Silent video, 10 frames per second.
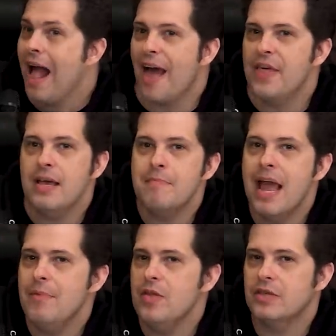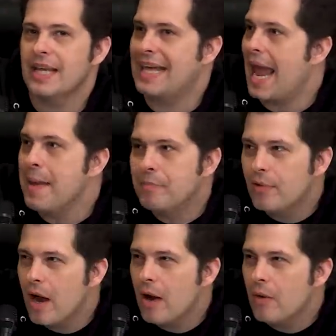I think maybe there's a Game
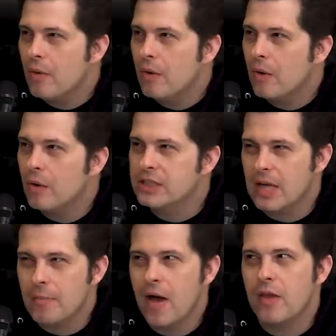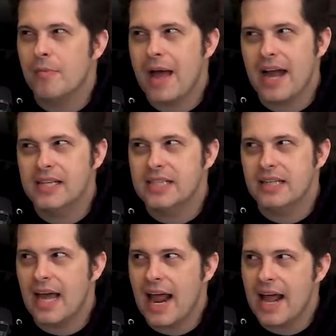Pro or some oh, other
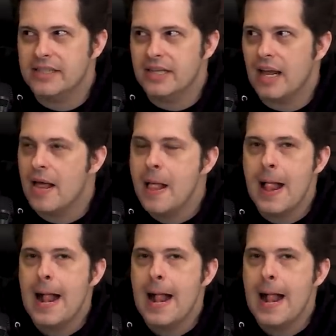magazine that okay. has it.